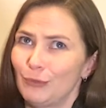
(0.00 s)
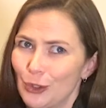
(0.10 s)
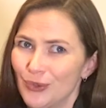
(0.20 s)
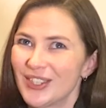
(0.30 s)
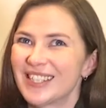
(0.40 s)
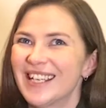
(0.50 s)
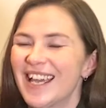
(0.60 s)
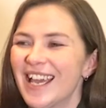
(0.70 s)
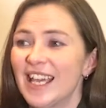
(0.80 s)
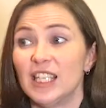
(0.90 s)
use,
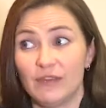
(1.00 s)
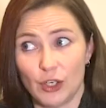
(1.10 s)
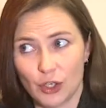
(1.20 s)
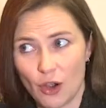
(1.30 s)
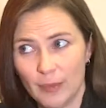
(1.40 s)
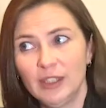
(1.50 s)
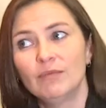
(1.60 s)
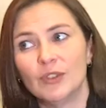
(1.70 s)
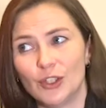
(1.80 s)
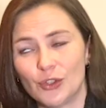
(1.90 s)
is very common,
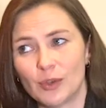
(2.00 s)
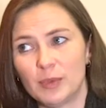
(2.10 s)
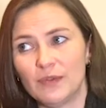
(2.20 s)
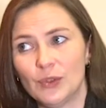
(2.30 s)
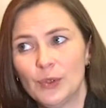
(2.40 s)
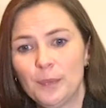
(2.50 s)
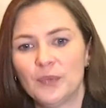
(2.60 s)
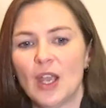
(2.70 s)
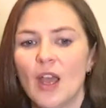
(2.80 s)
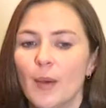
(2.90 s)
the descriptive norm,
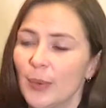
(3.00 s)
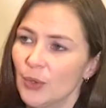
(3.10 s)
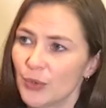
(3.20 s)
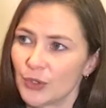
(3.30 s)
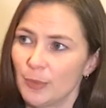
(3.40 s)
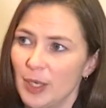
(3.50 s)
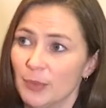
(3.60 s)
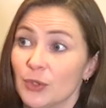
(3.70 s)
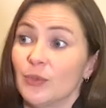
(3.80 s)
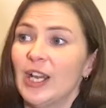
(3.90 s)
but also
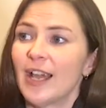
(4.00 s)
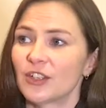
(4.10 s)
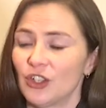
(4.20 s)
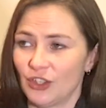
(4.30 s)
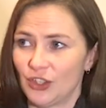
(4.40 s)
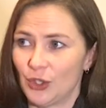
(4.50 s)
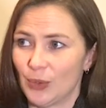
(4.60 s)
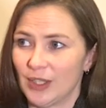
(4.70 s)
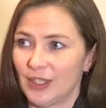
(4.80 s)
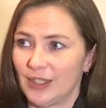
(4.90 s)
people's reactions to
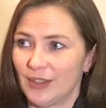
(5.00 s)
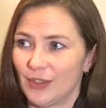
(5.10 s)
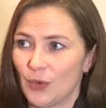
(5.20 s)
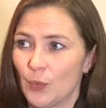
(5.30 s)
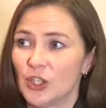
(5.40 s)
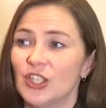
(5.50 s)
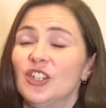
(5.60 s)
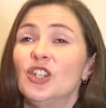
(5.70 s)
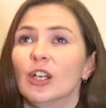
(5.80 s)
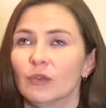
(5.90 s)
it, which is
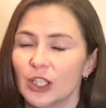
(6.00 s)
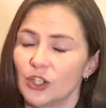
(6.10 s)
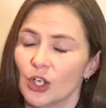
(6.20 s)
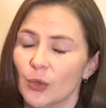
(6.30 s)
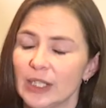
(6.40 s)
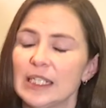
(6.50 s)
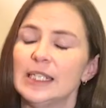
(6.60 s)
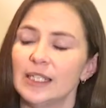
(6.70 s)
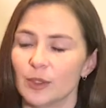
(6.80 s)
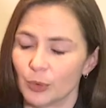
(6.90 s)
generally showing
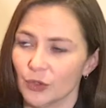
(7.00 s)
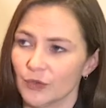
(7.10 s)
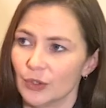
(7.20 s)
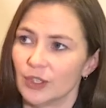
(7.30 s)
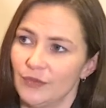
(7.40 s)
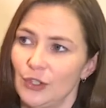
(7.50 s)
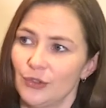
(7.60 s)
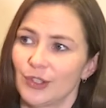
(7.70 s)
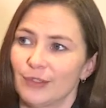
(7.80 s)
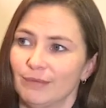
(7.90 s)
disapproval of use.